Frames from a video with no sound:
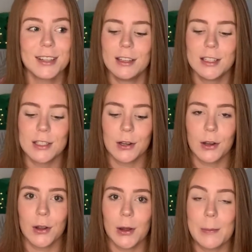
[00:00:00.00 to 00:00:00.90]
So
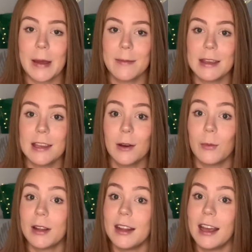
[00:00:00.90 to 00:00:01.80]
maybe one
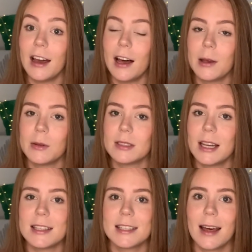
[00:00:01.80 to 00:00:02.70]
day I will
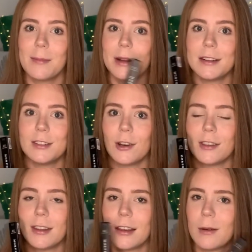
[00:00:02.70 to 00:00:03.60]
test that, but I don't
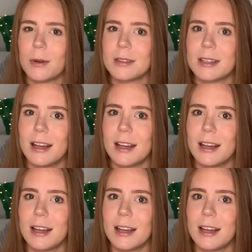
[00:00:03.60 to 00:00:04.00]
think I will today.